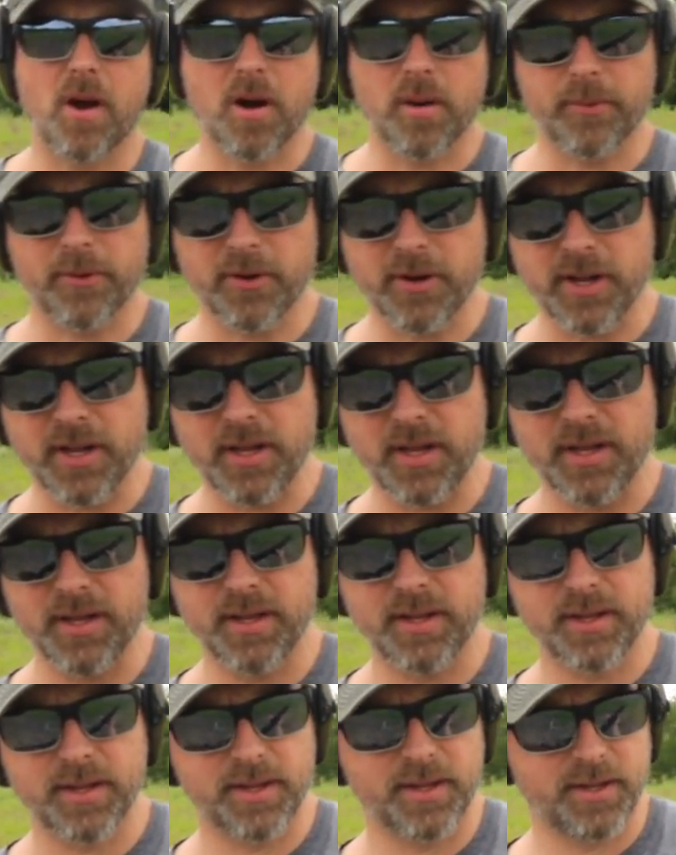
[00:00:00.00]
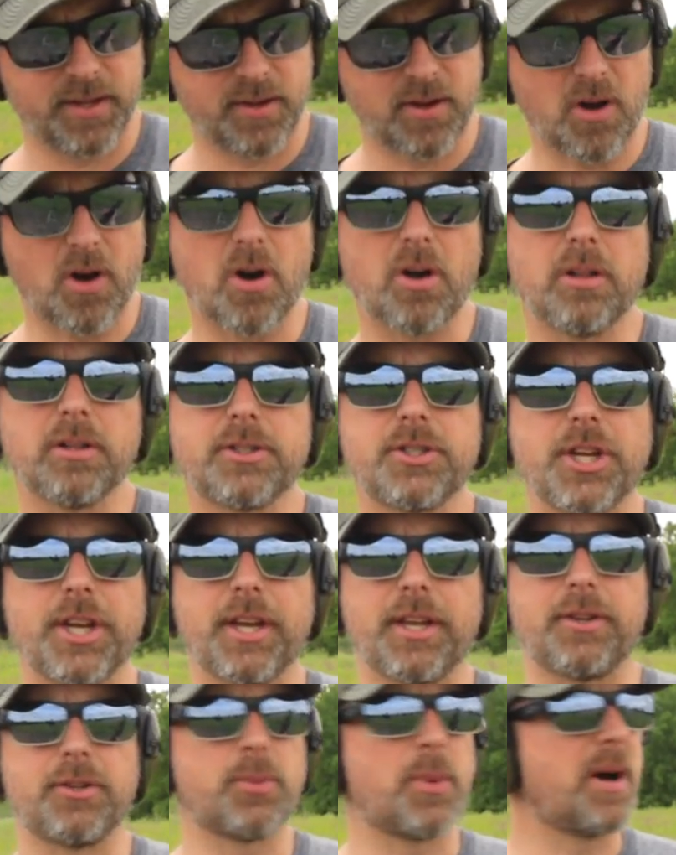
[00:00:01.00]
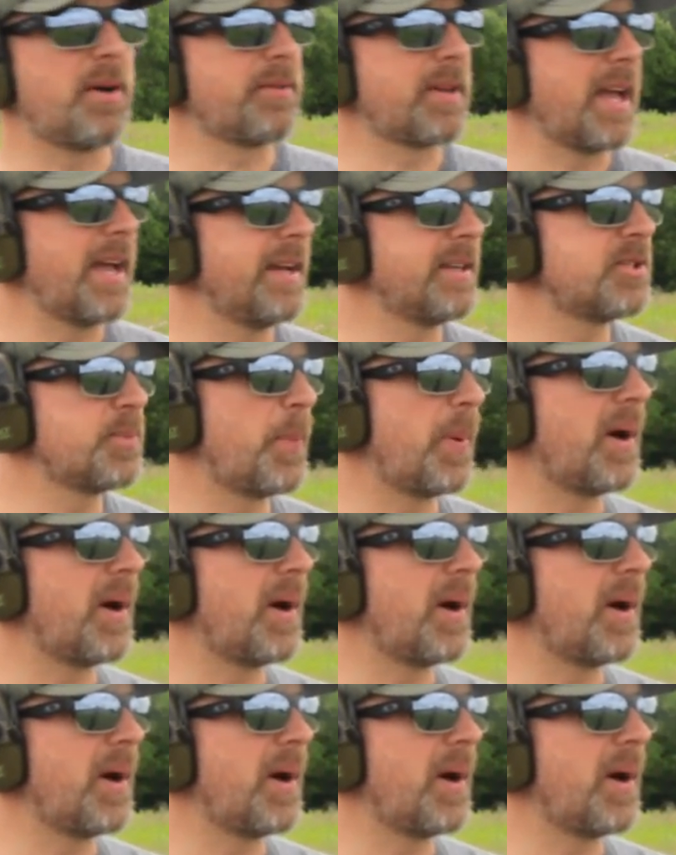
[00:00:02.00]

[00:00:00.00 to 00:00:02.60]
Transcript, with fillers: Armory, All Gen, 12 gauge